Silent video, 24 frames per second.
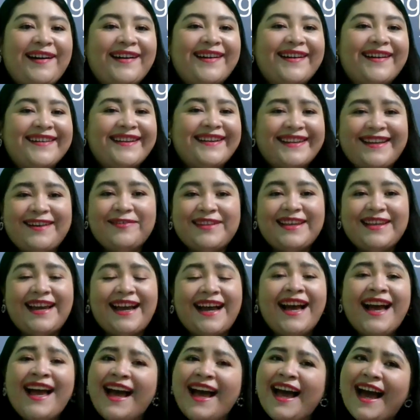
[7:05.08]
are,
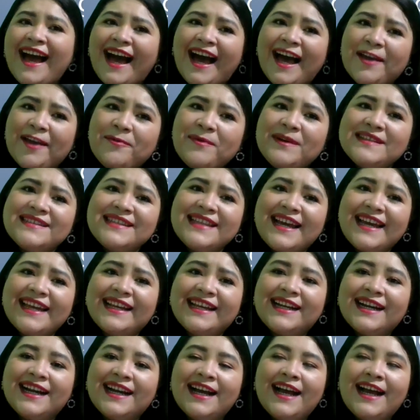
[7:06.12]
Claudia. I was like